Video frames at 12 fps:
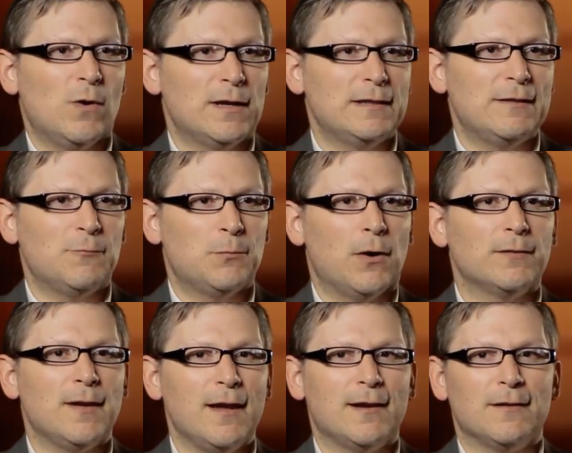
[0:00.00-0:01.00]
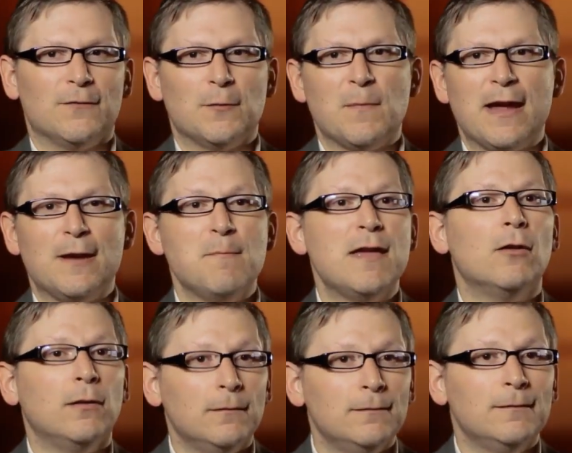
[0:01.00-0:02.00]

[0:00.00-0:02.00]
one has even partaken of the main meal.